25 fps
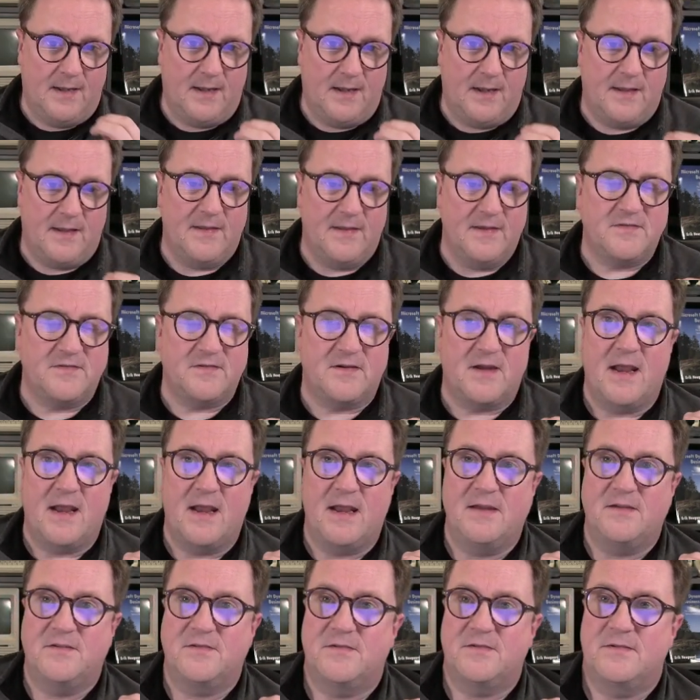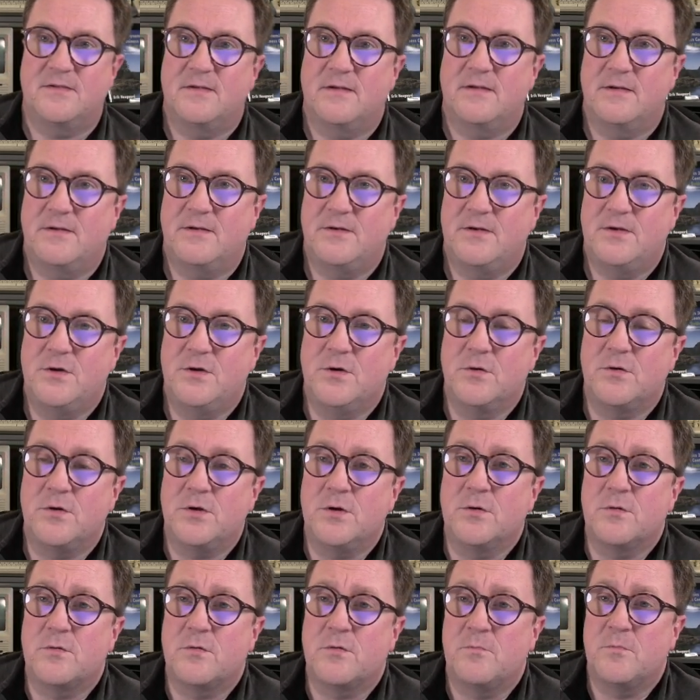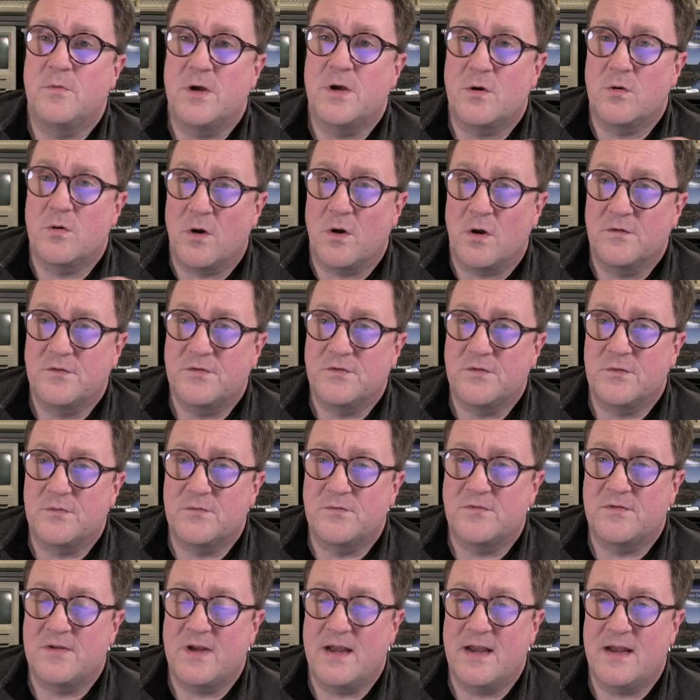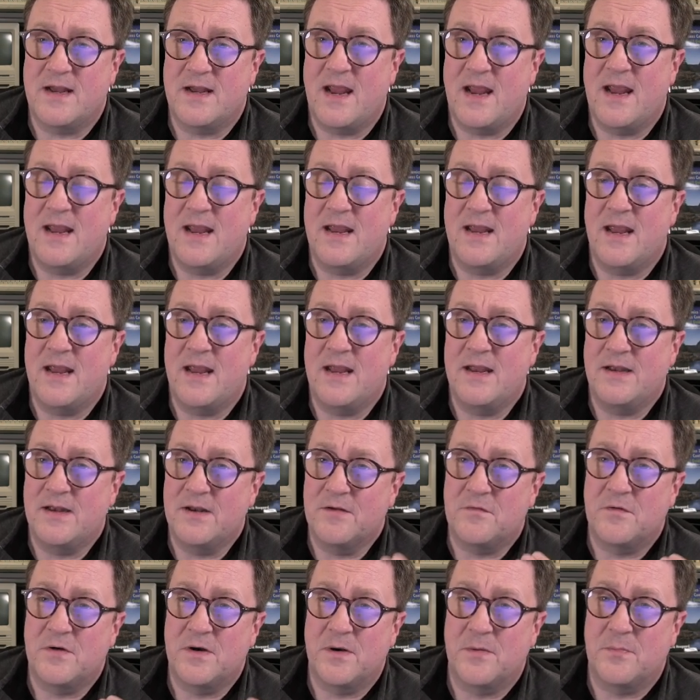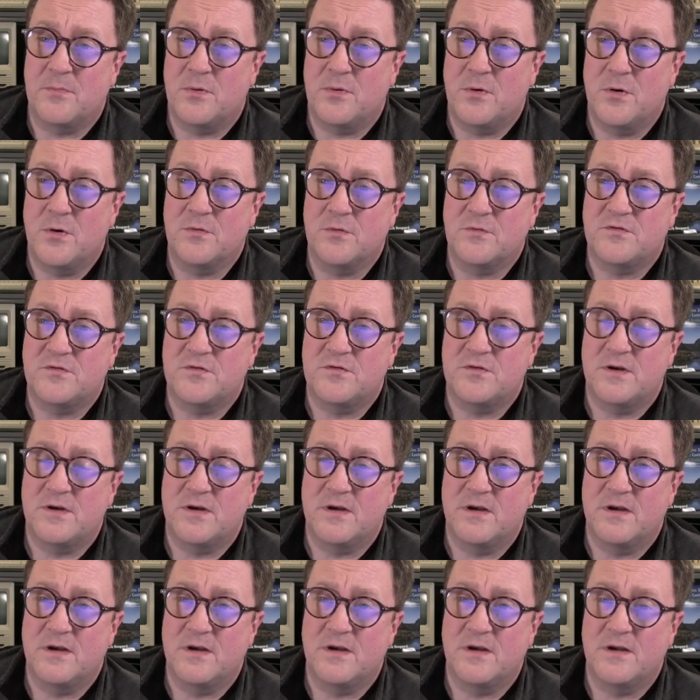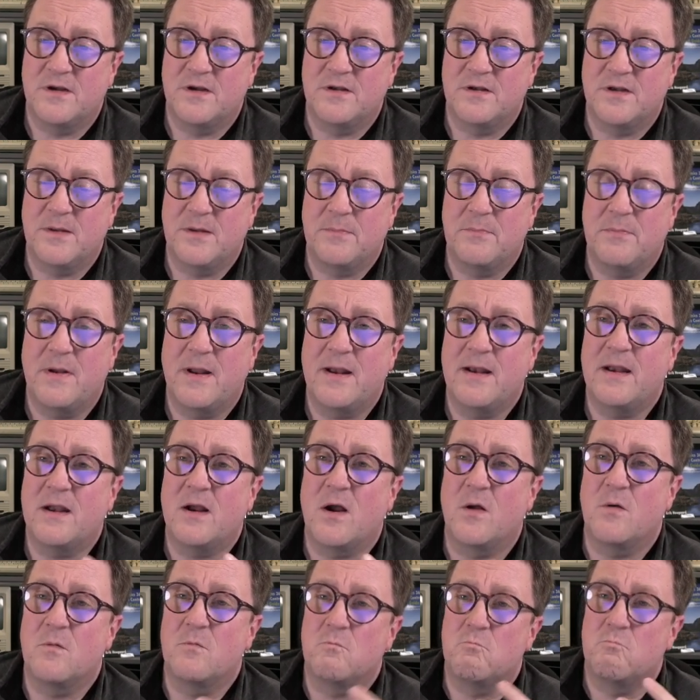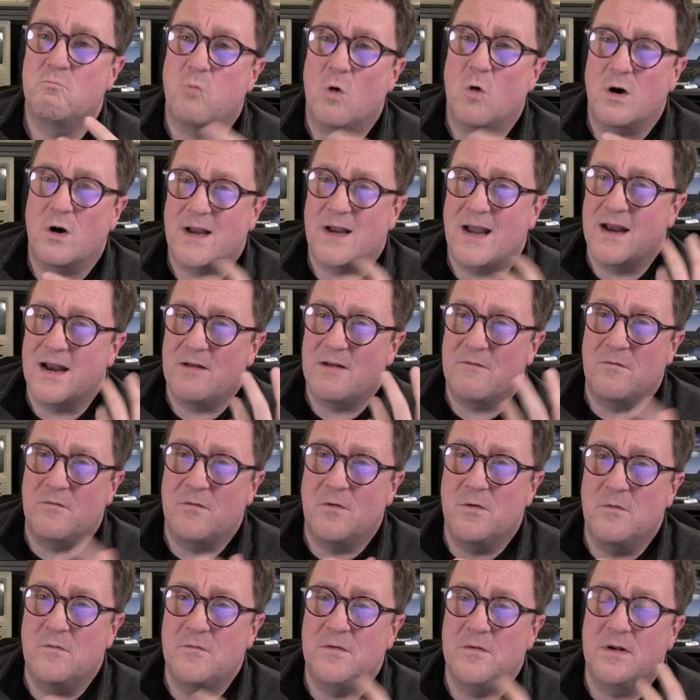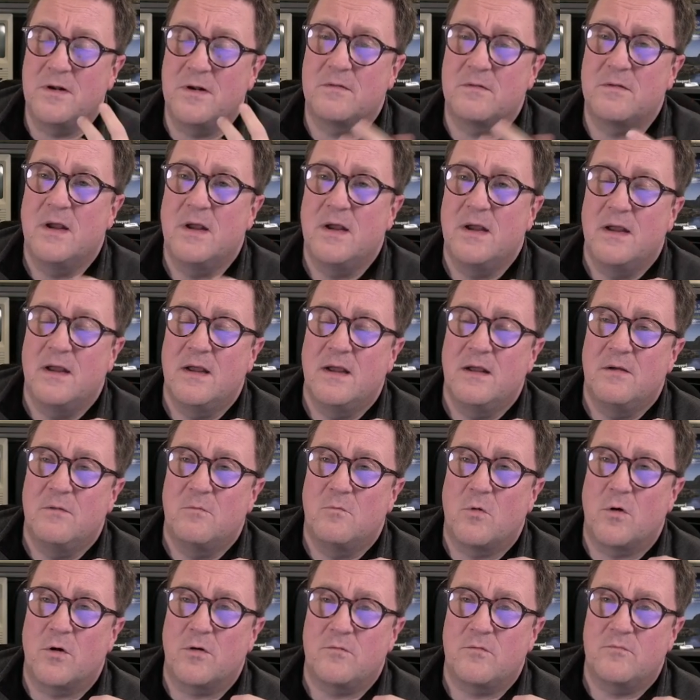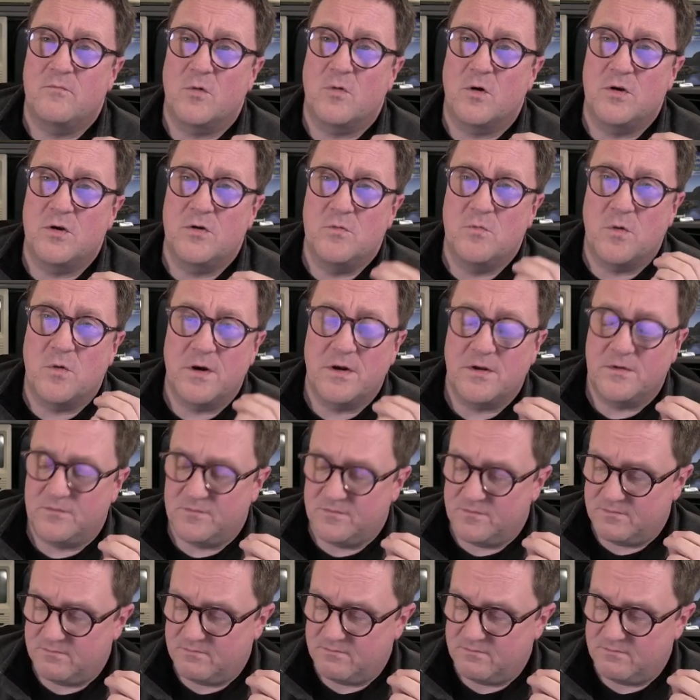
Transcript: this case, we could also take a different approach, depending on what kind of flow field, what you